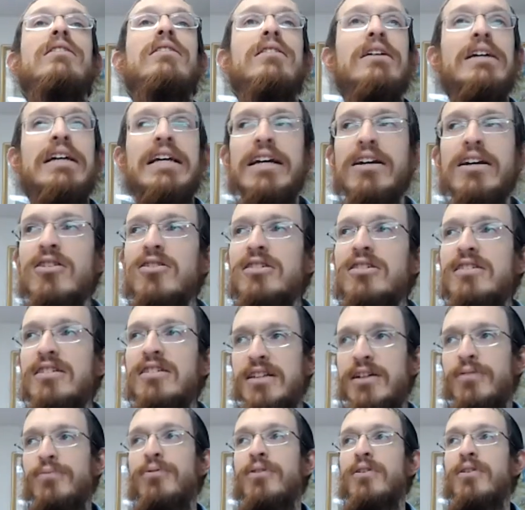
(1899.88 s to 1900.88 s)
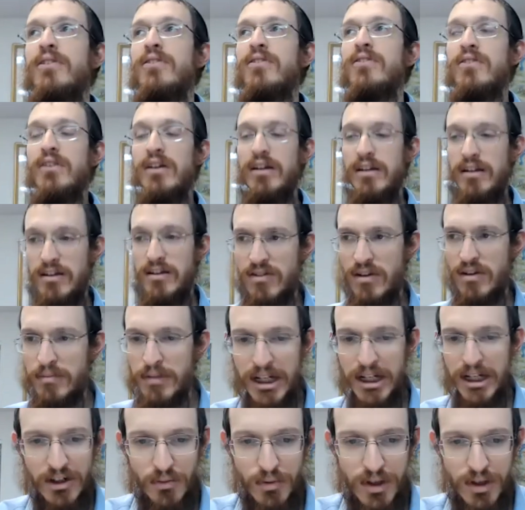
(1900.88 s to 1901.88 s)
here's the difference. And so I'm
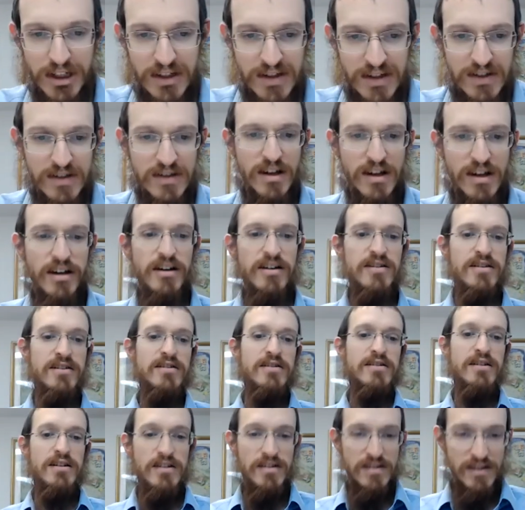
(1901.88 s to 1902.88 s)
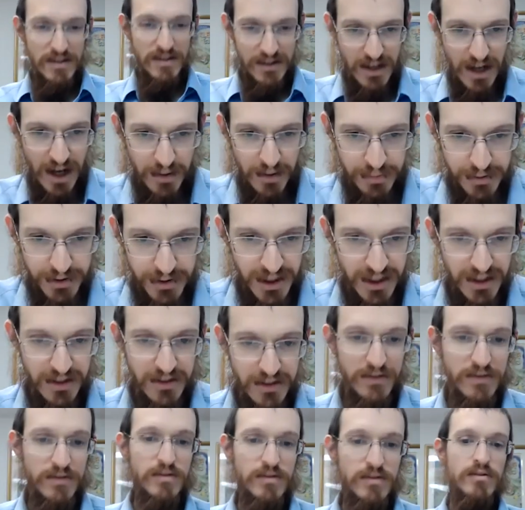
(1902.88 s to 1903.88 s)
not going to read this aside because it's
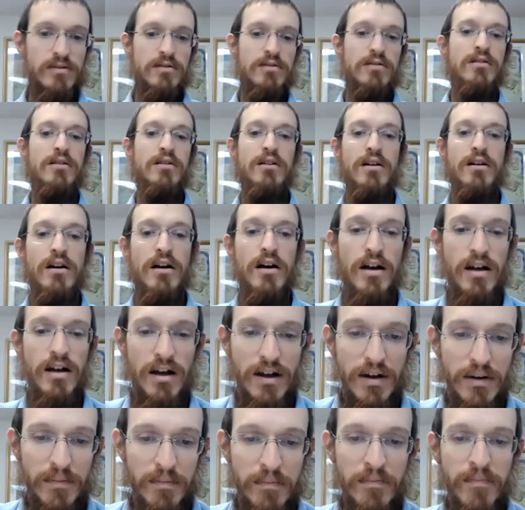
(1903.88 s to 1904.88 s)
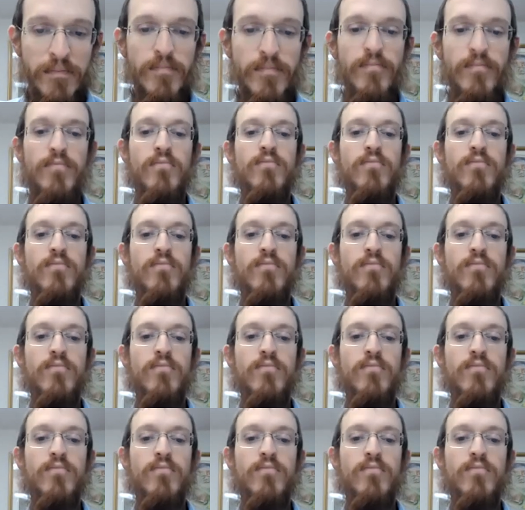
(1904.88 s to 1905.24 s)
complicated. At